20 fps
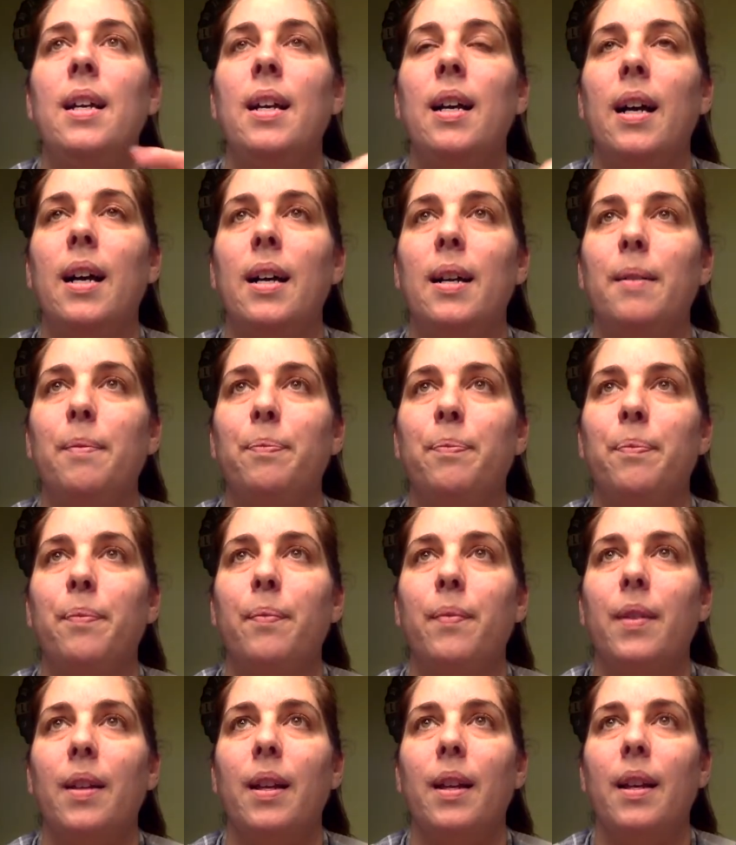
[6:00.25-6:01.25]
And
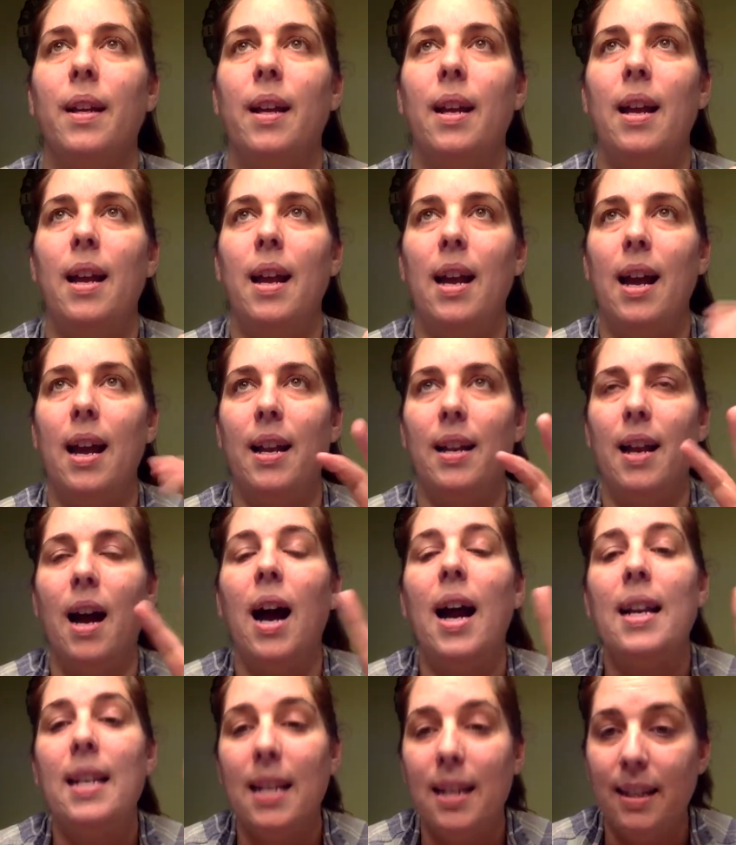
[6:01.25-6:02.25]

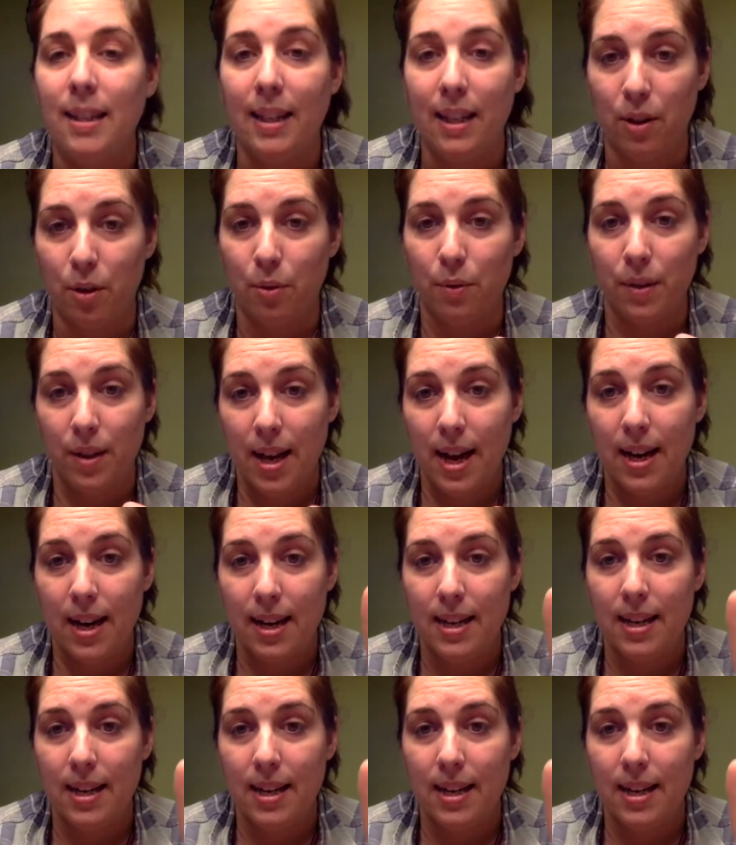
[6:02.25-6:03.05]
I need to get over that. I